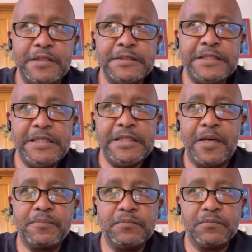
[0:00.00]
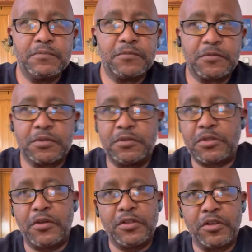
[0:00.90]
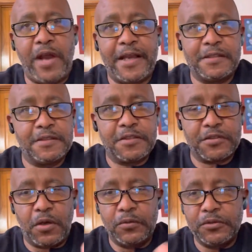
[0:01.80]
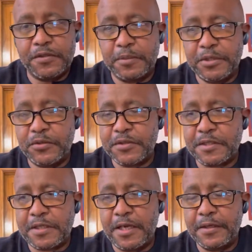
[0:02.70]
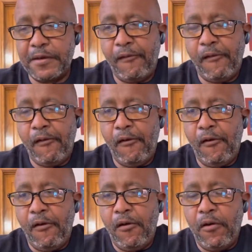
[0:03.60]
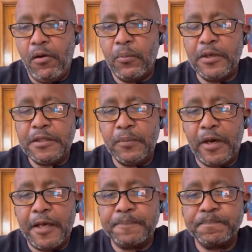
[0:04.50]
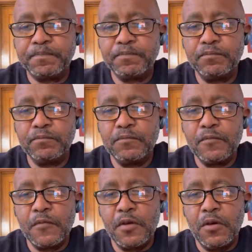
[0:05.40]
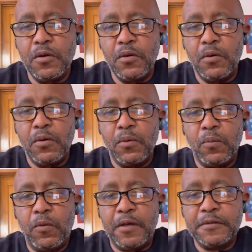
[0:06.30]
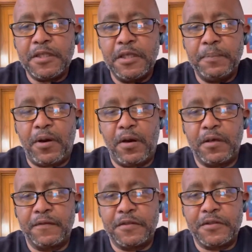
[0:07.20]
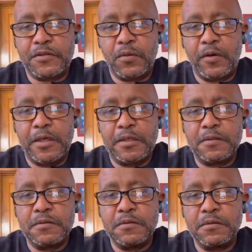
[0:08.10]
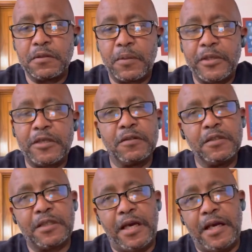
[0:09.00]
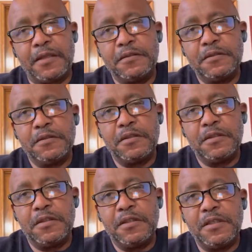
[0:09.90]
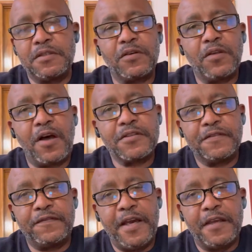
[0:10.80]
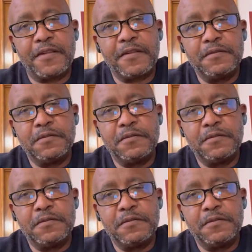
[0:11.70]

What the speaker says: He turned the Kraken into stone using Medusa's head. Well, anyway, one key part of the story that we could look at is her loss of faith,